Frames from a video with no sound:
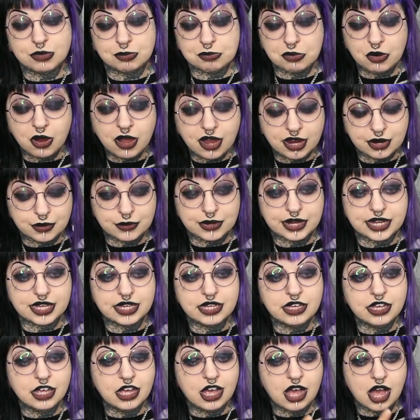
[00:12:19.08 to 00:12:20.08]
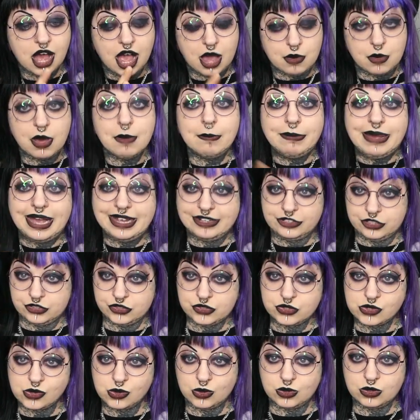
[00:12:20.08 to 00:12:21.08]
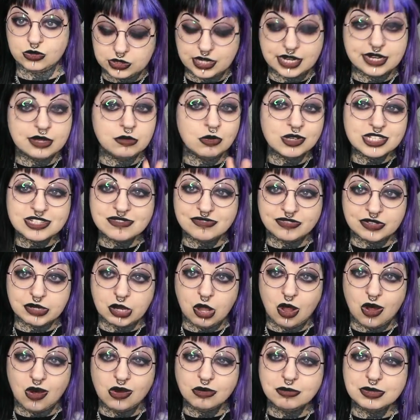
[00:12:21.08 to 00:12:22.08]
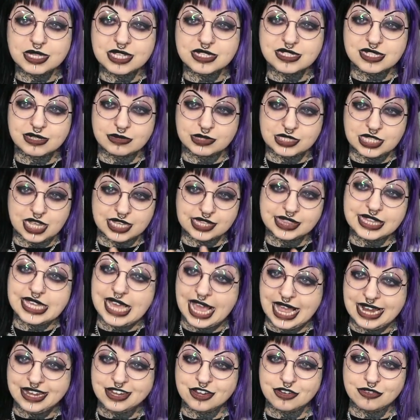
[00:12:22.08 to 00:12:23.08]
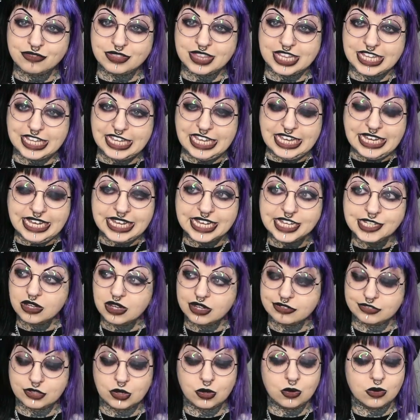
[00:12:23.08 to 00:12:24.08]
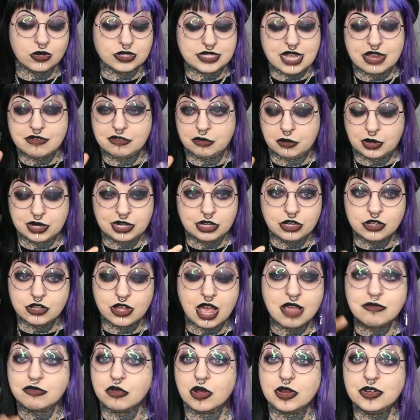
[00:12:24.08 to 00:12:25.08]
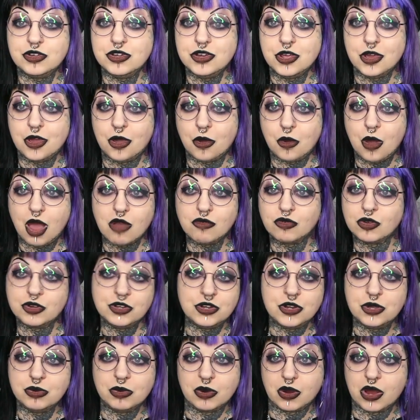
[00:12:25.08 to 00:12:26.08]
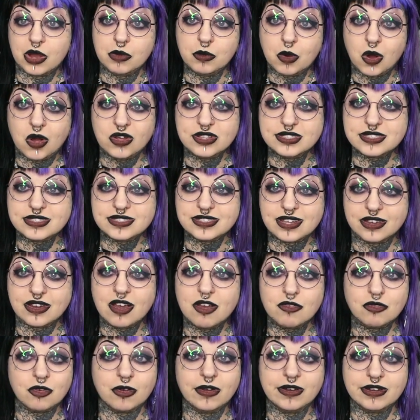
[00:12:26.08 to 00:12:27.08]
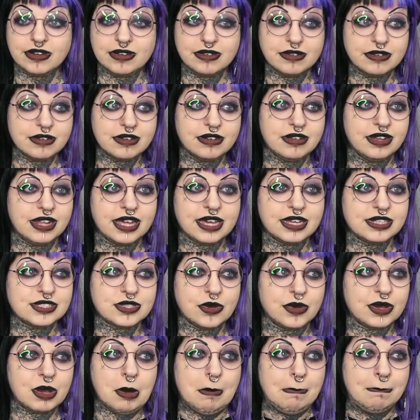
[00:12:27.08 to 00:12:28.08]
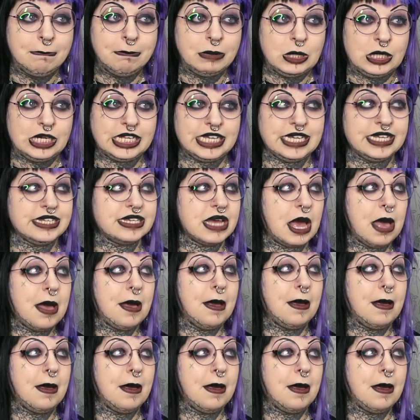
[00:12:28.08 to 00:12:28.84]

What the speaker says: the Priory, I went back to school, and it wasn't for long because it was like the end of the year. Of course, everyone knew where I was. So everyone, like, so I got bullied